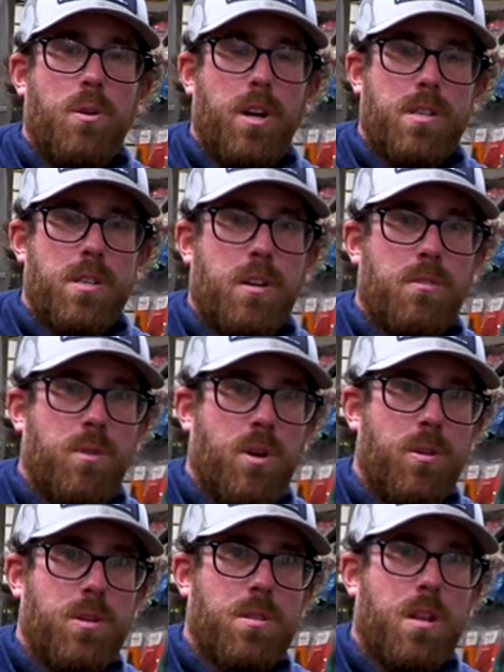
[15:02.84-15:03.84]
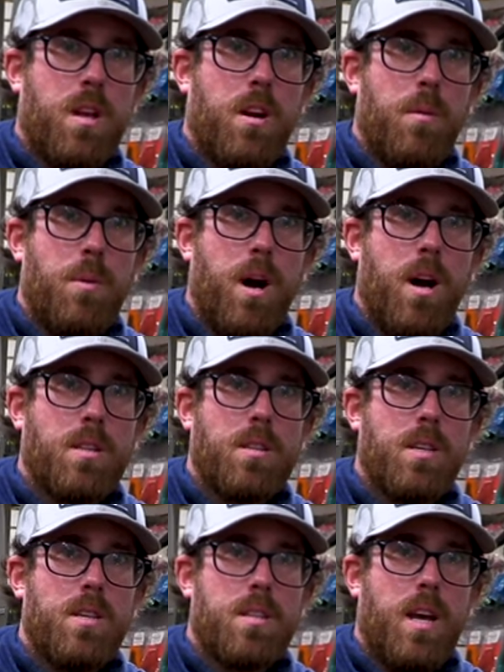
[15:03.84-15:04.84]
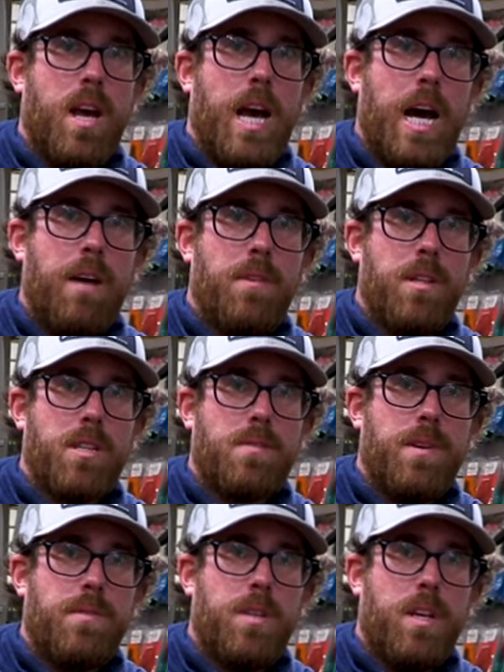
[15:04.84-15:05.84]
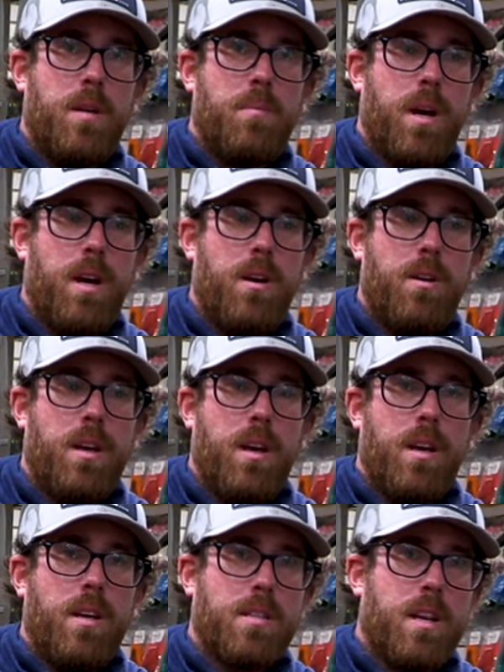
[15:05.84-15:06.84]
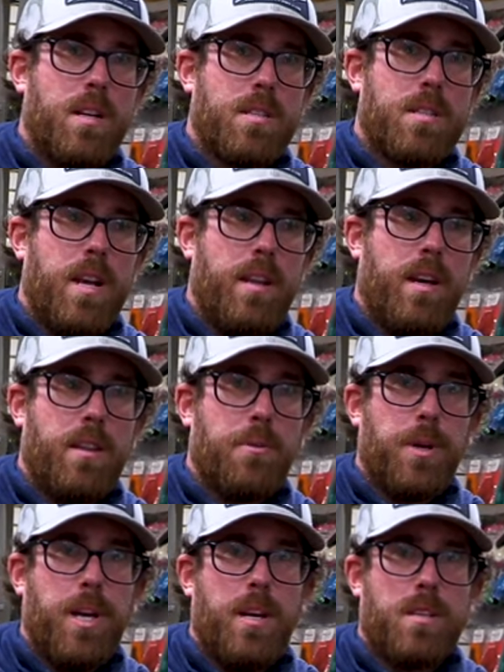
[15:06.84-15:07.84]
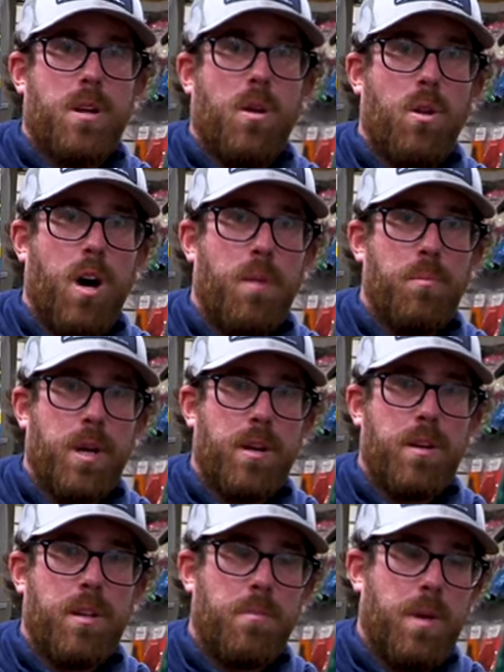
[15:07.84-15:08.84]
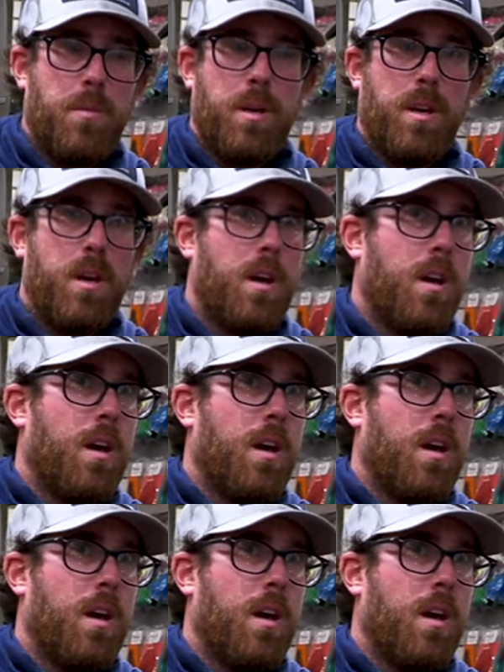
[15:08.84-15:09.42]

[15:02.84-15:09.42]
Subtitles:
when I start throwing those lighter epoxies, having this 15 pound is going to send that 3/8 a lot better than maybe,